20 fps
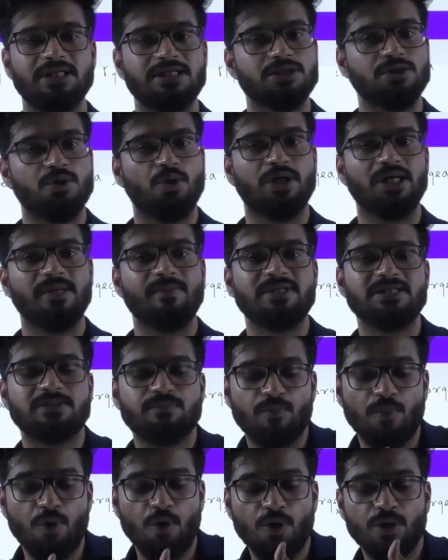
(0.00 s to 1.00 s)
that sodium
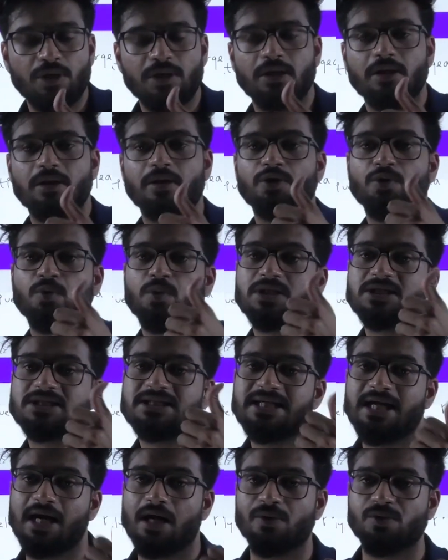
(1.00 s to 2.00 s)
is more towards
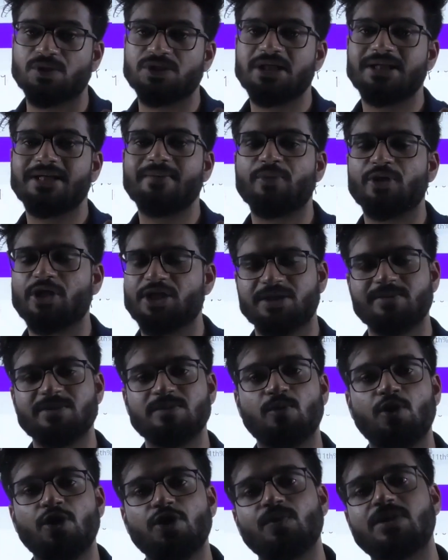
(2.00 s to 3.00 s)
the outside and potassium
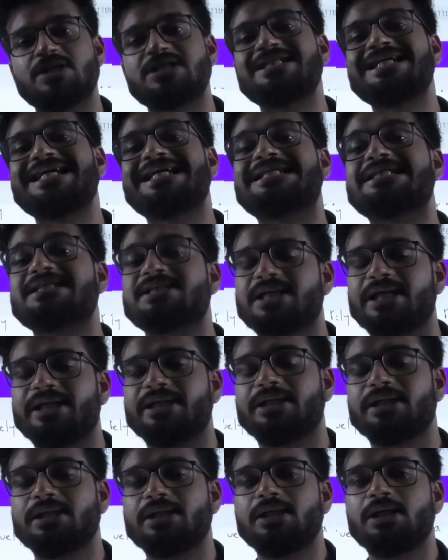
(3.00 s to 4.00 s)
is more towards the
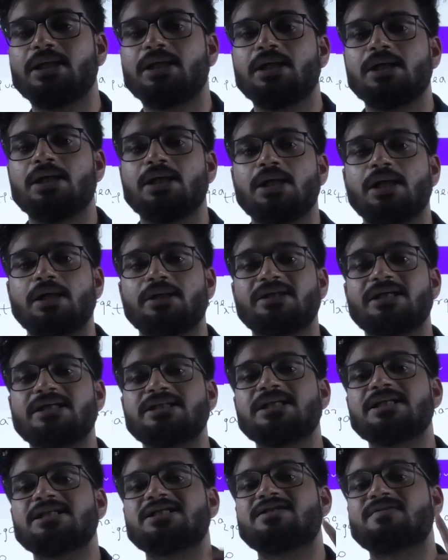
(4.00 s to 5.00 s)
inside.
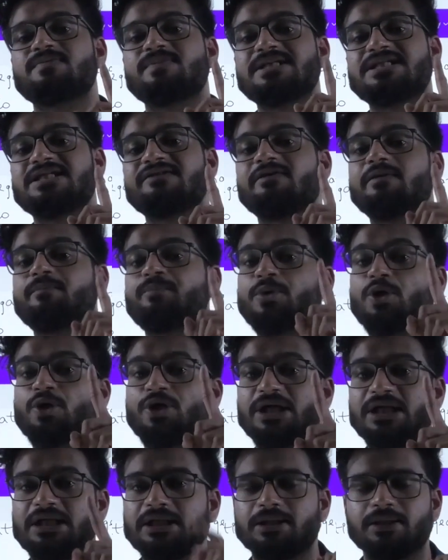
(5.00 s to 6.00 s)
There's a specific
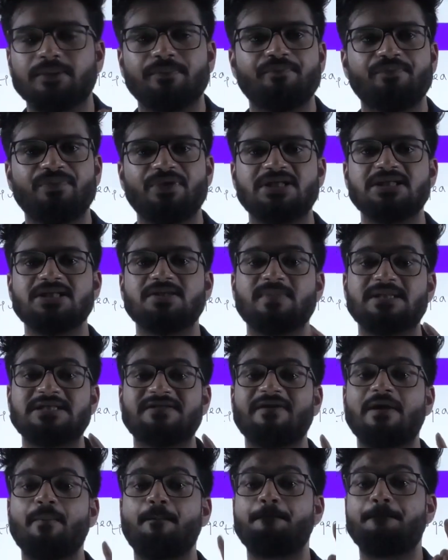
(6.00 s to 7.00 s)
protein, there's a
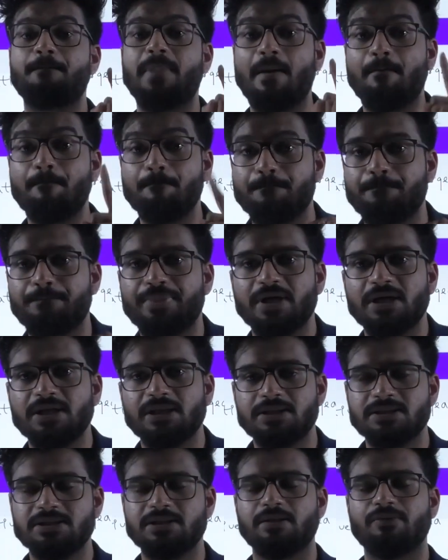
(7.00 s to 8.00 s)
specific pump
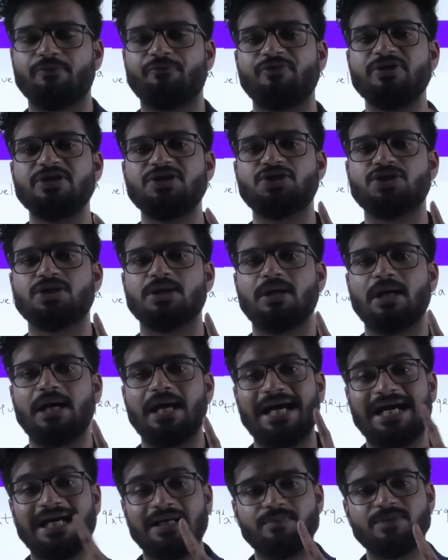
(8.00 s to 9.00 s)
which
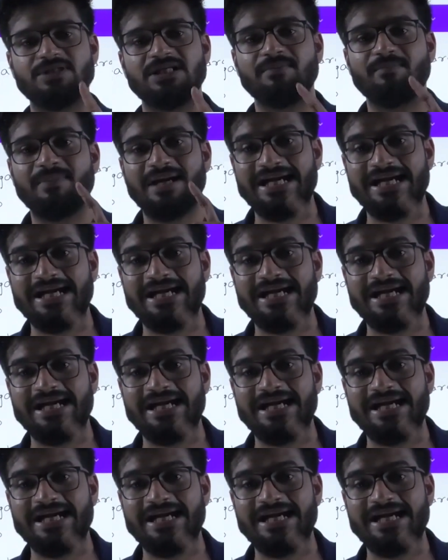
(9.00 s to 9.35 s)
helps in